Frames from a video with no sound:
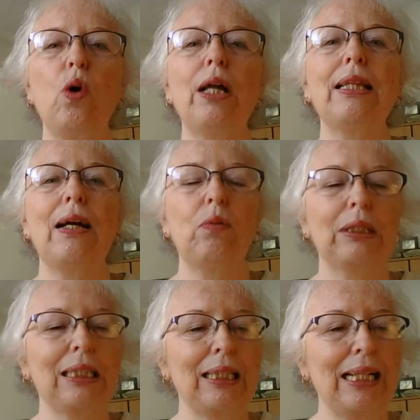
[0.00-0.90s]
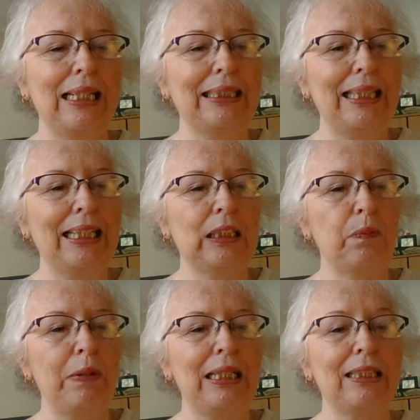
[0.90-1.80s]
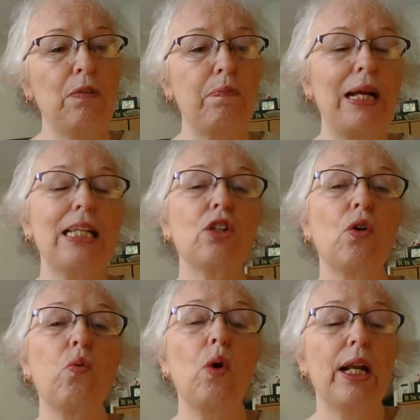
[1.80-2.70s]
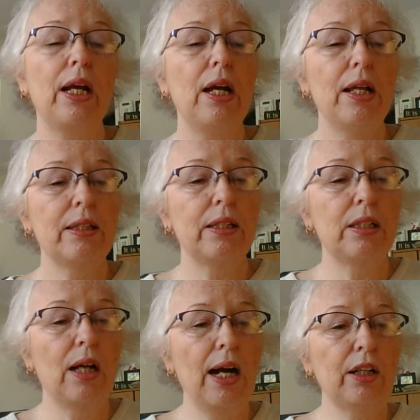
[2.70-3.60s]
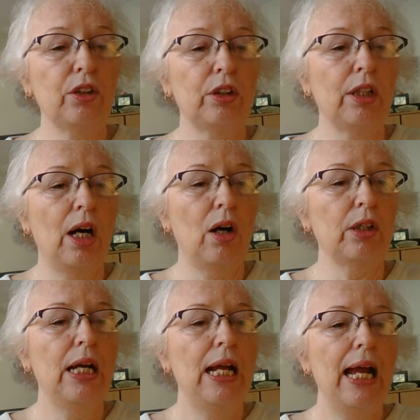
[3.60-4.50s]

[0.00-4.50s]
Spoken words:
one that was less expensive based on what the doctor thought.